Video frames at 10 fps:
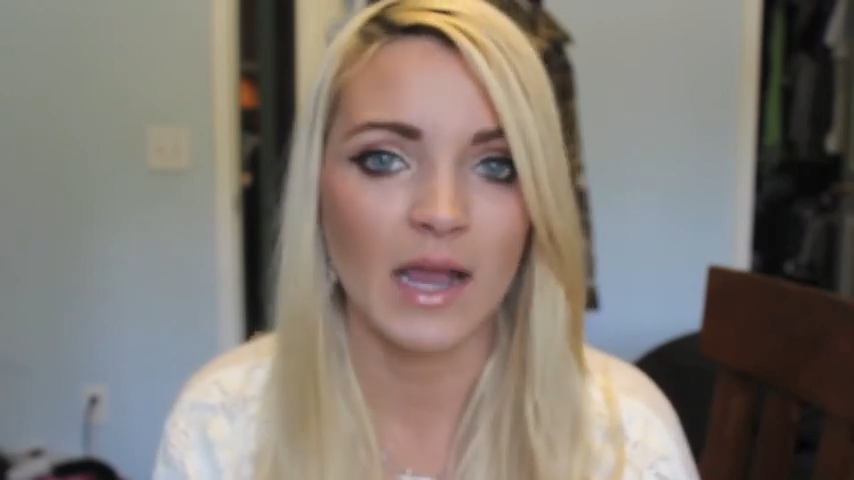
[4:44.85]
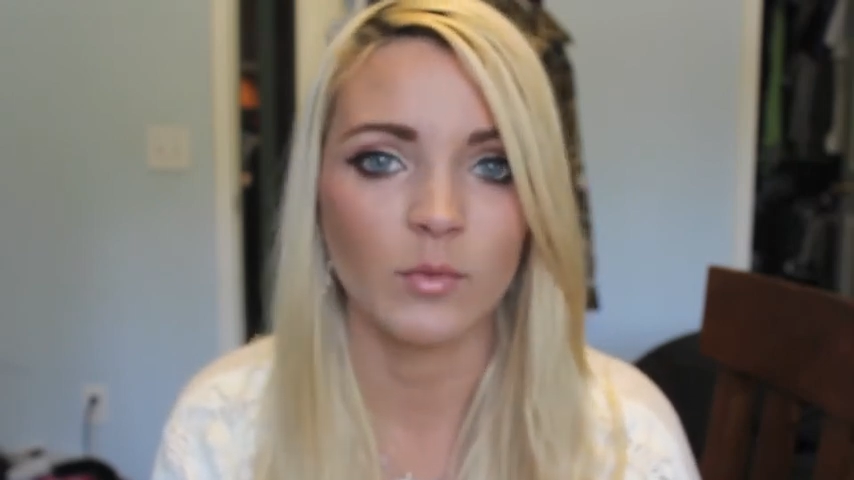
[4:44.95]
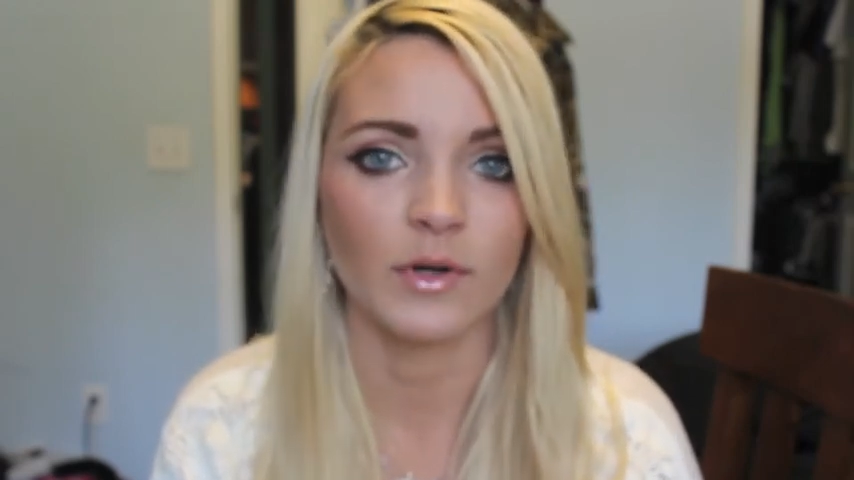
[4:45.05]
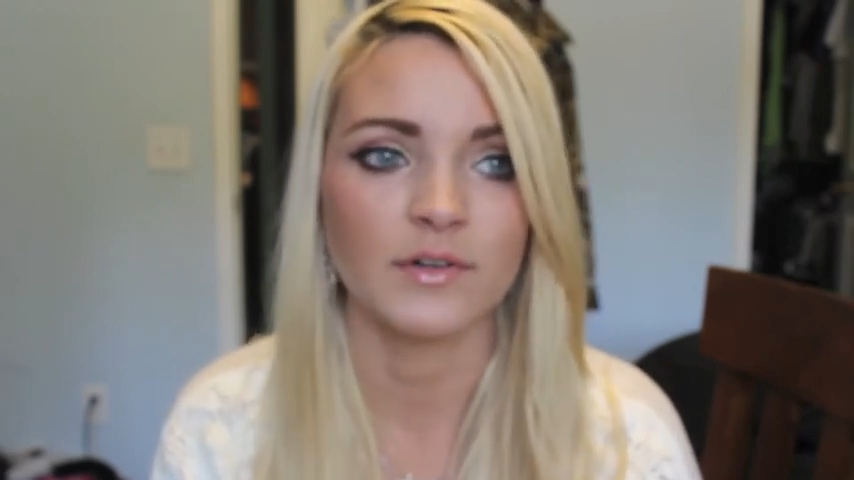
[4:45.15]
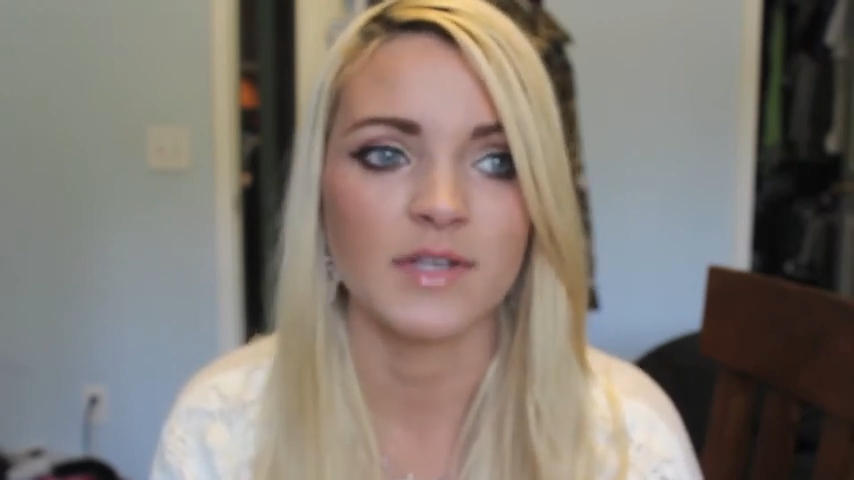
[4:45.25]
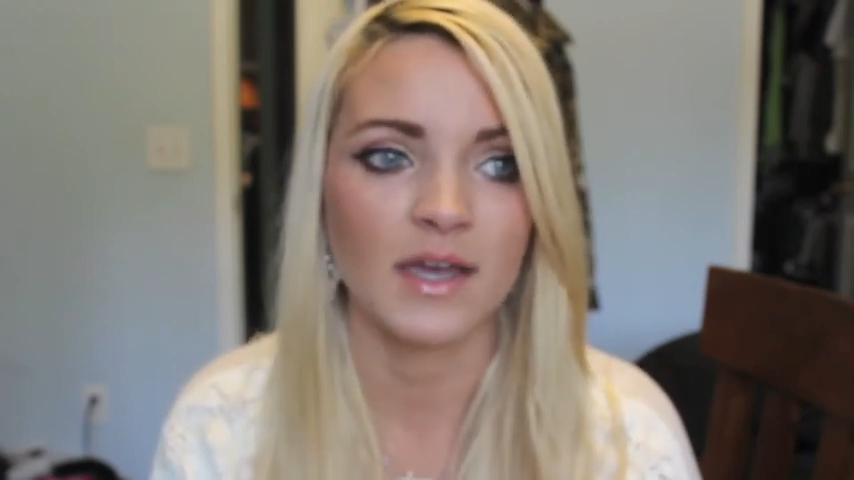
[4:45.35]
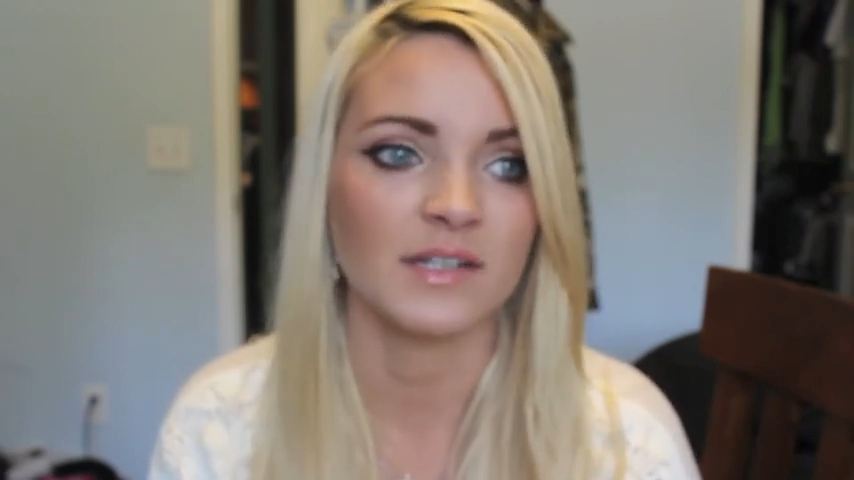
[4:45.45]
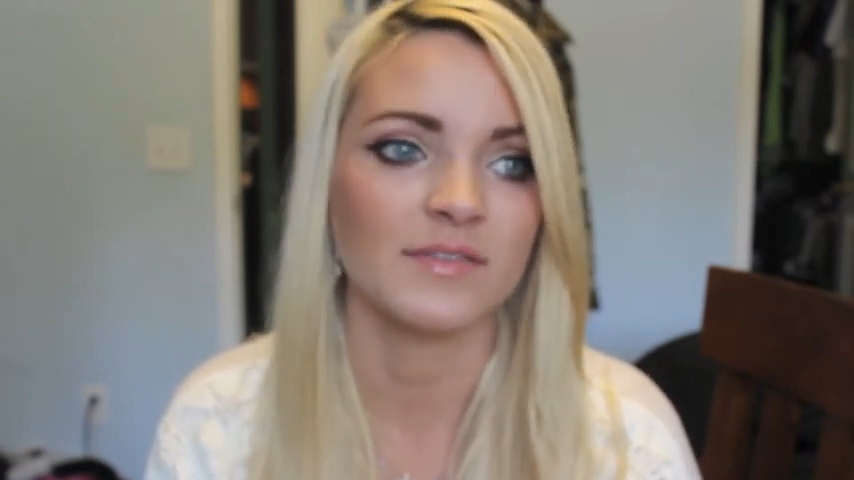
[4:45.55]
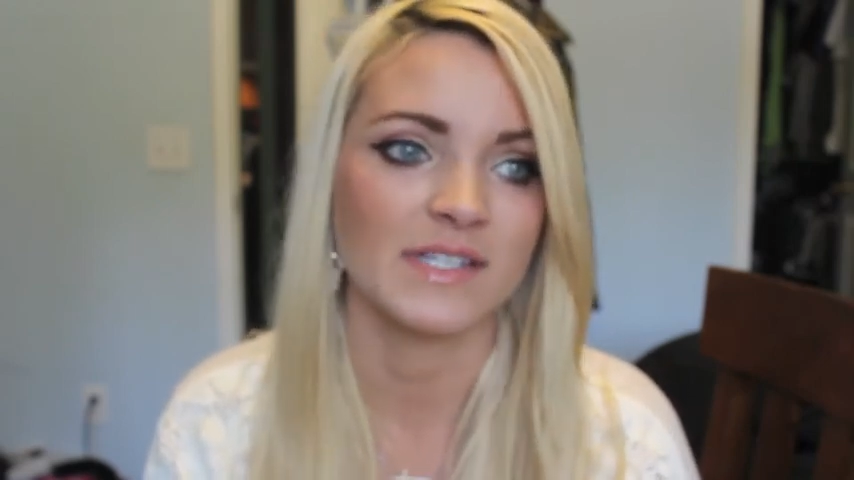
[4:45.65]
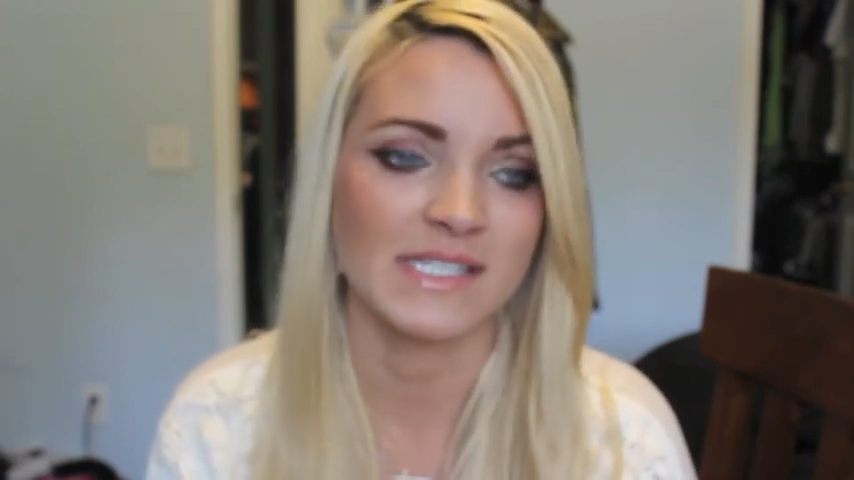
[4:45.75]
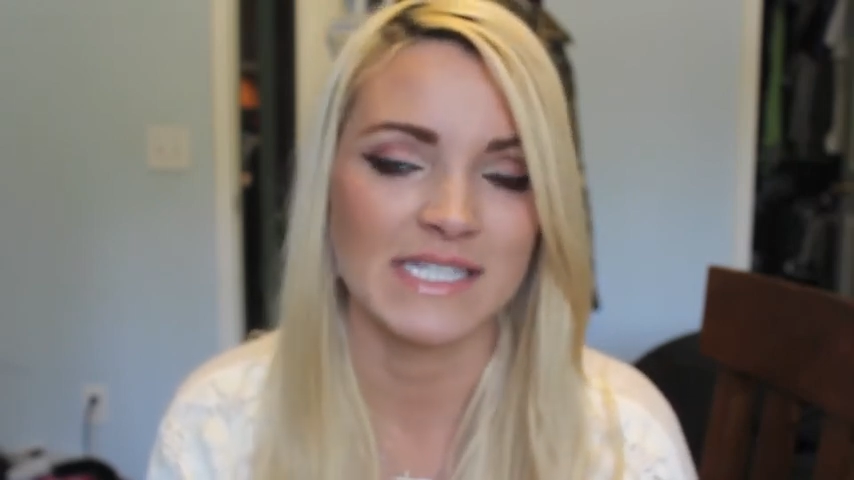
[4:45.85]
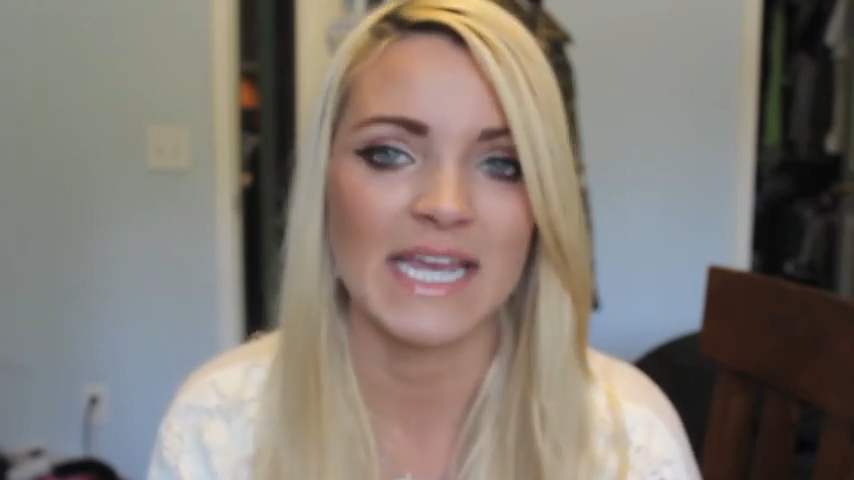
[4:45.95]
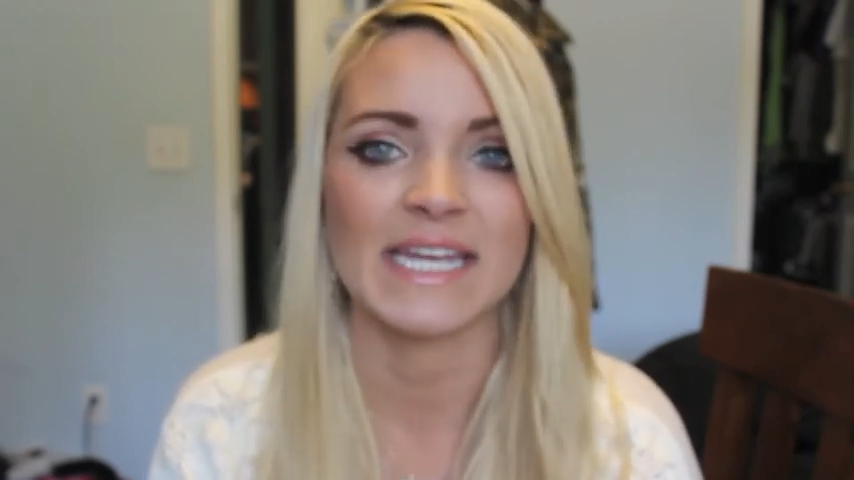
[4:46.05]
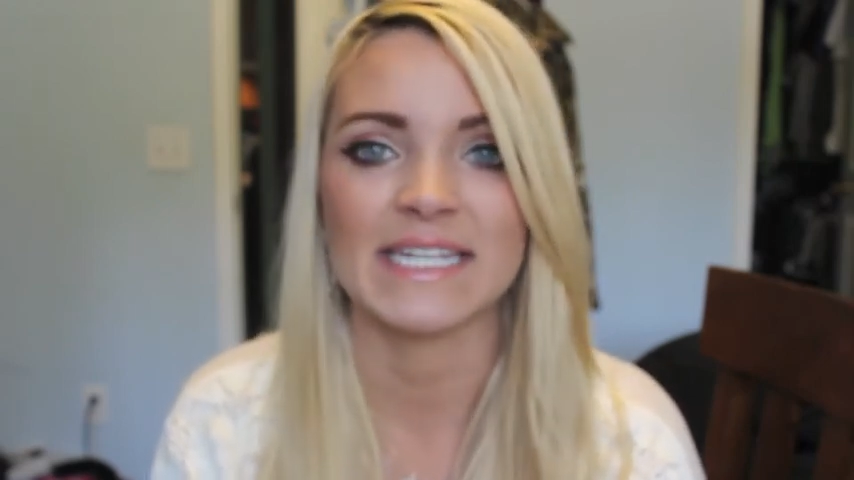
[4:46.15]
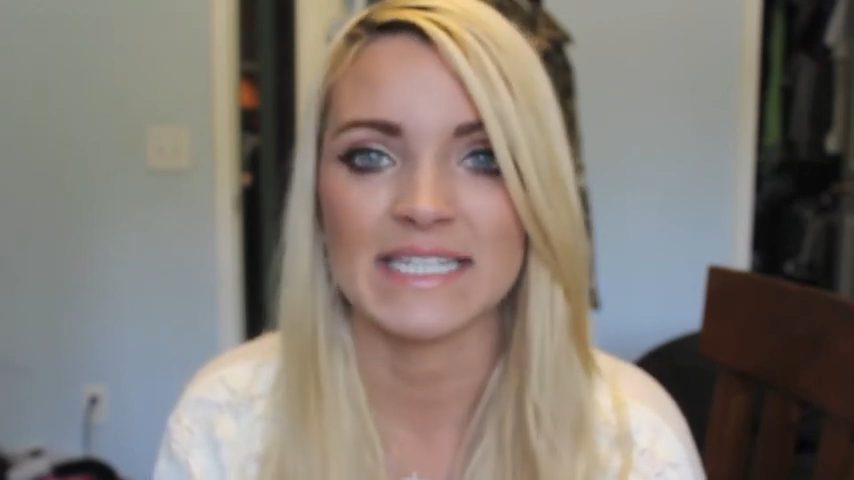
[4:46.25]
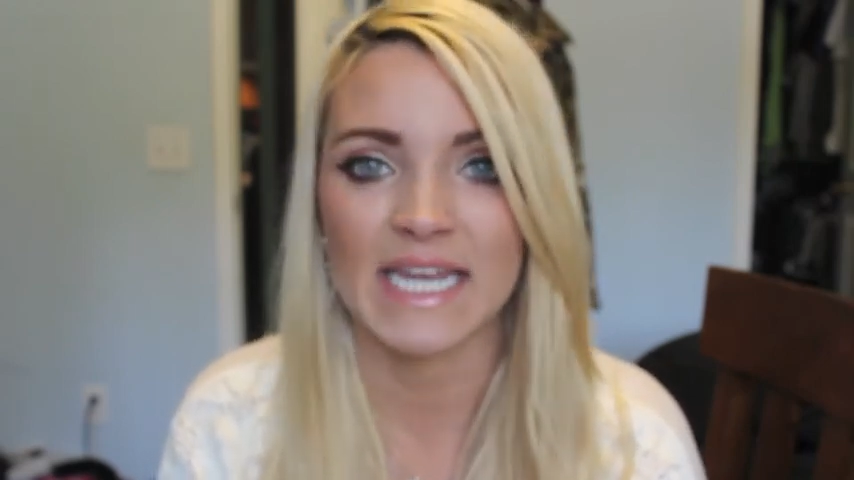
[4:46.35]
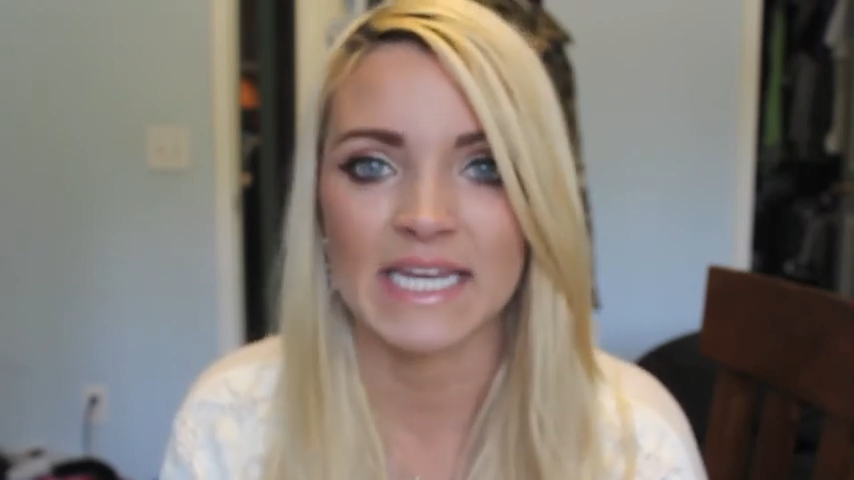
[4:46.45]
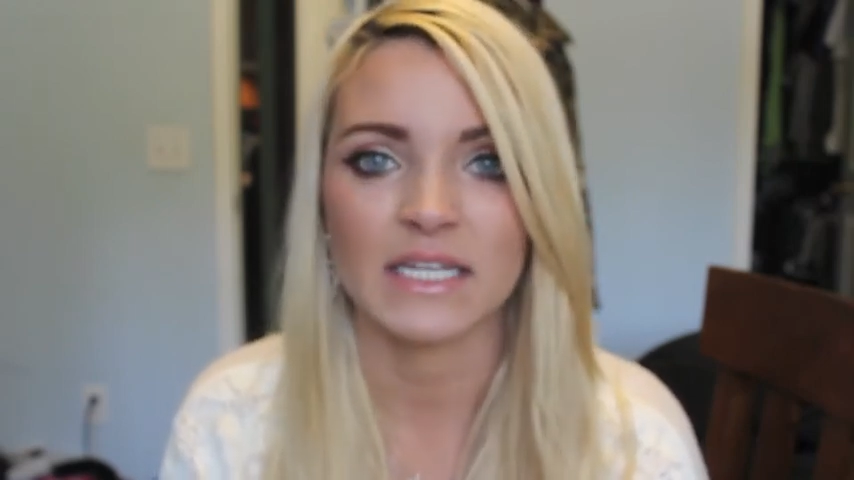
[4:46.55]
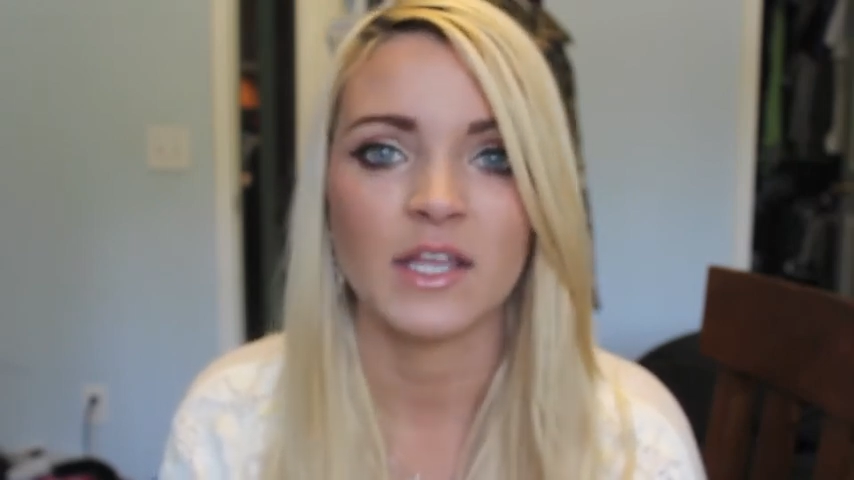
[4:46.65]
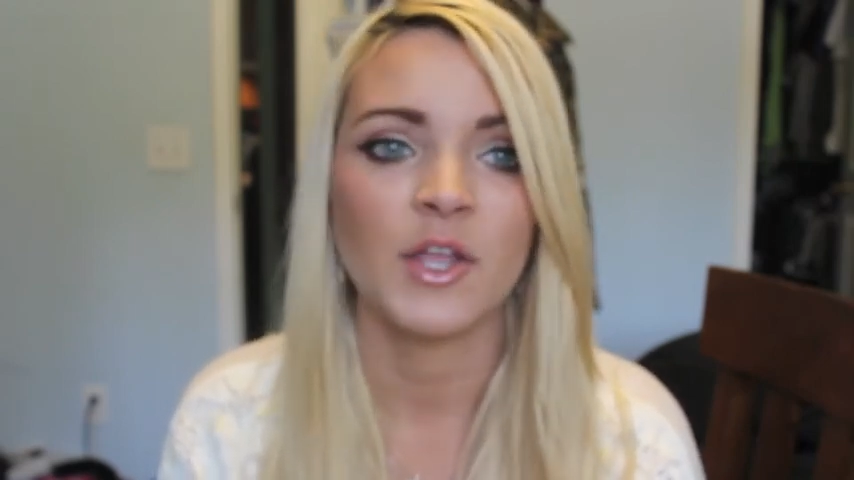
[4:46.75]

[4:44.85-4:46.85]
hours out of his day and night